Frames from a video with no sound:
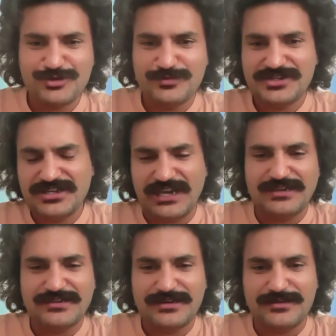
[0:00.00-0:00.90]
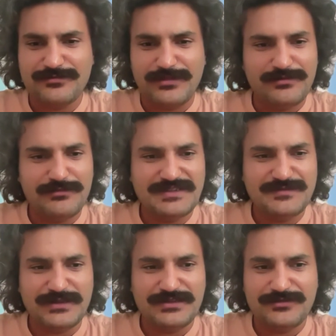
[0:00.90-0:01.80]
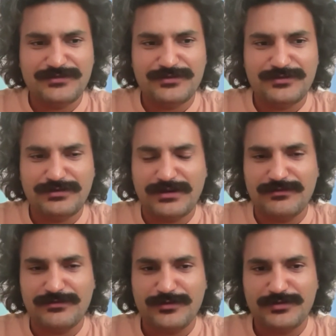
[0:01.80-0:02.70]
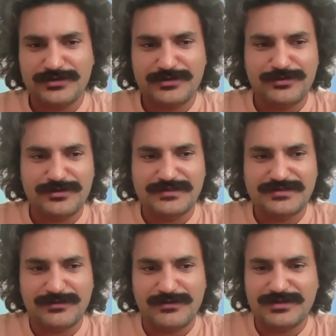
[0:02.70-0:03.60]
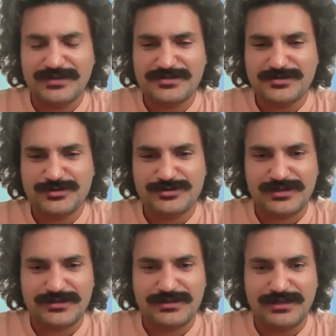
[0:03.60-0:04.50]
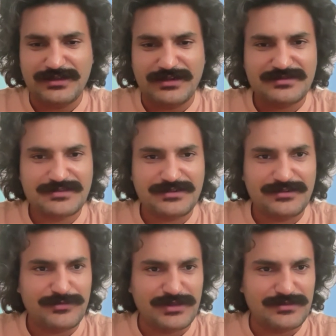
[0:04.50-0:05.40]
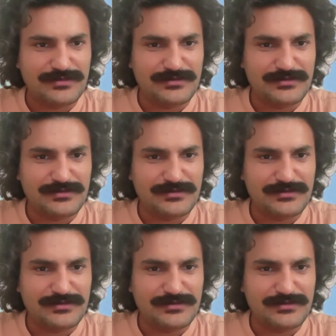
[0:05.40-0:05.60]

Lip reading: an share and maybe it's better if you have opened already some application, choose not the entire screen, but